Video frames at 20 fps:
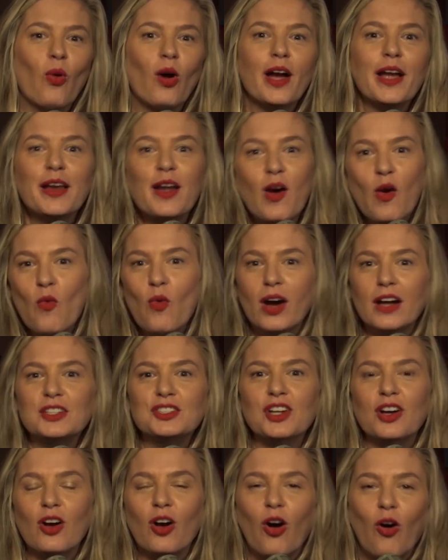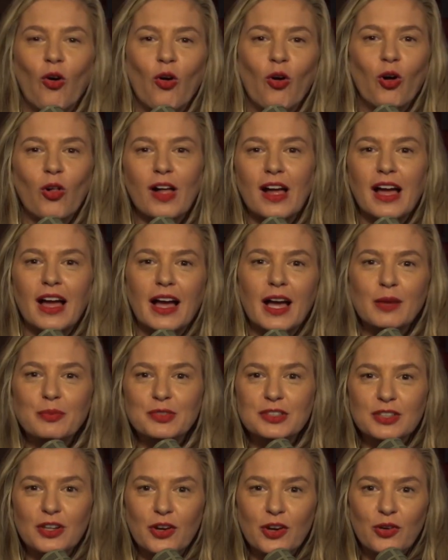Why not watch a whole
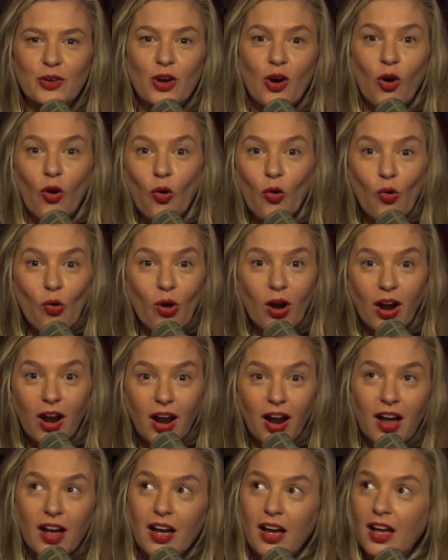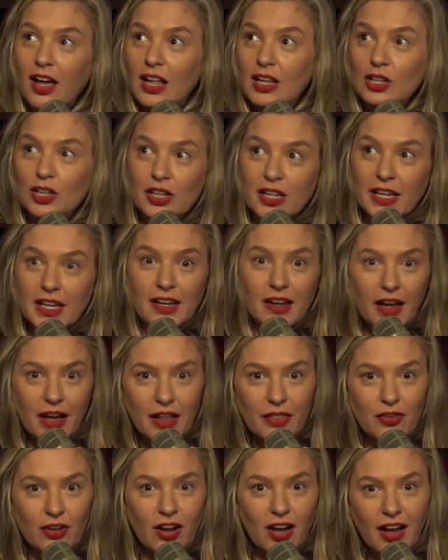episode or look at
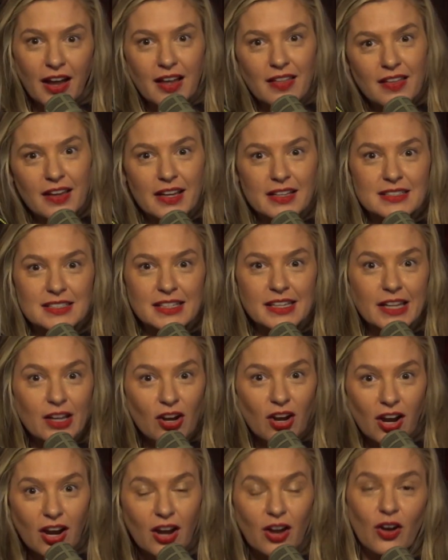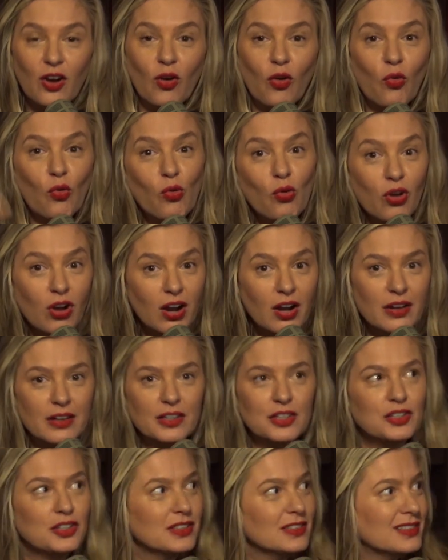other highlights here, or
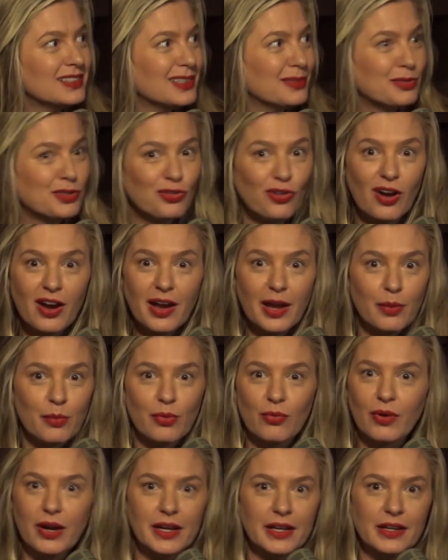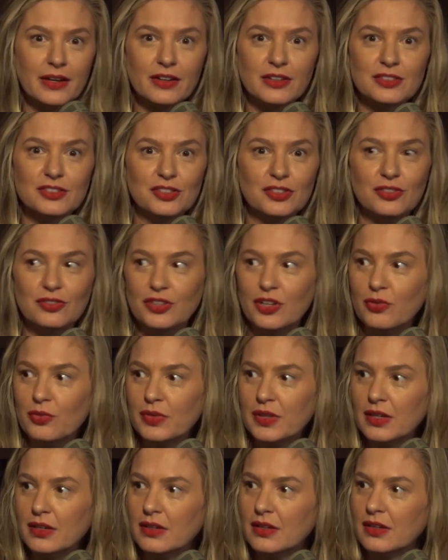you can subscribe right here so you know
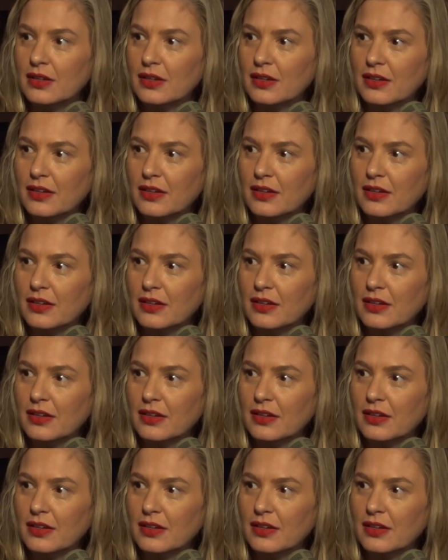when the...